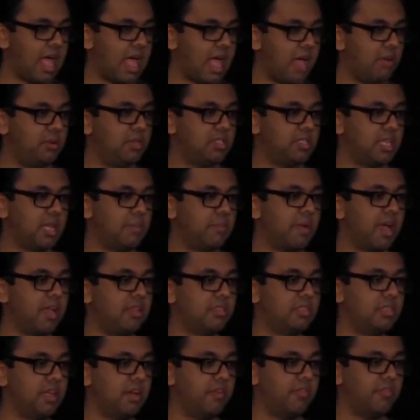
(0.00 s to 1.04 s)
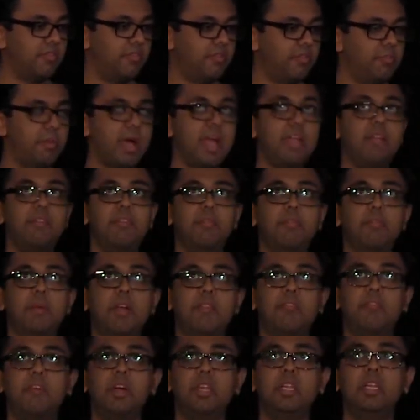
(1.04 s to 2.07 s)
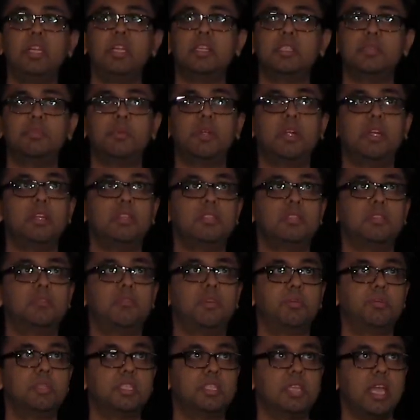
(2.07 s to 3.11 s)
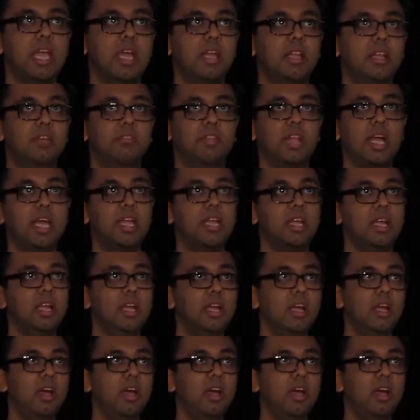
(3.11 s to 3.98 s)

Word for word: would say myself, my funded experience from a scale of like